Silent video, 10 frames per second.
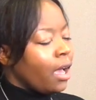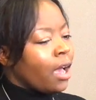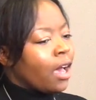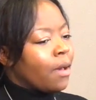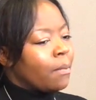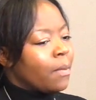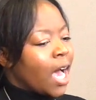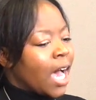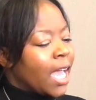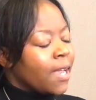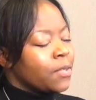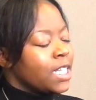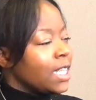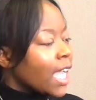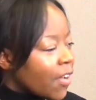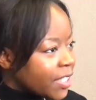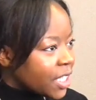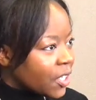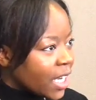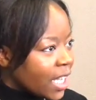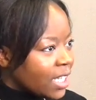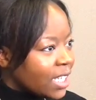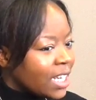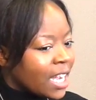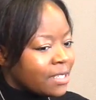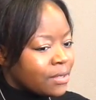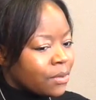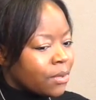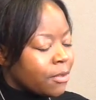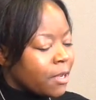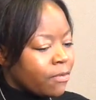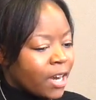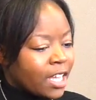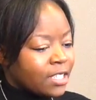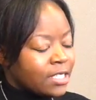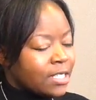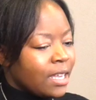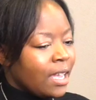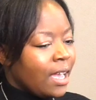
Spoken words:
I was in the cafeteria in high school with my friends,